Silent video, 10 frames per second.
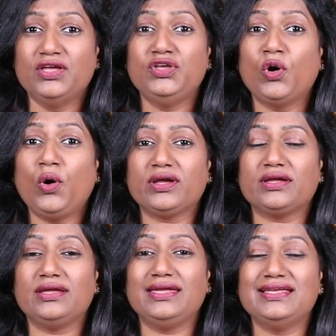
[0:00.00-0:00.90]

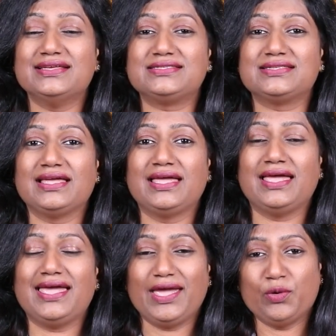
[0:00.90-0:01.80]
Yoke is
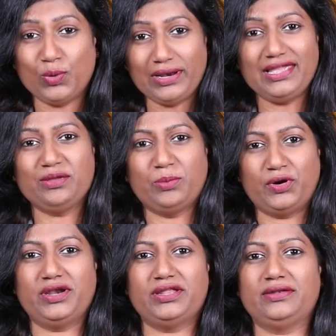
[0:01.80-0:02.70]
a willing
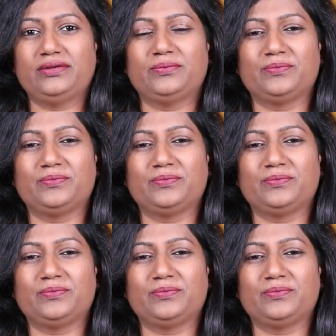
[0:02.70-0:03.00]
burden.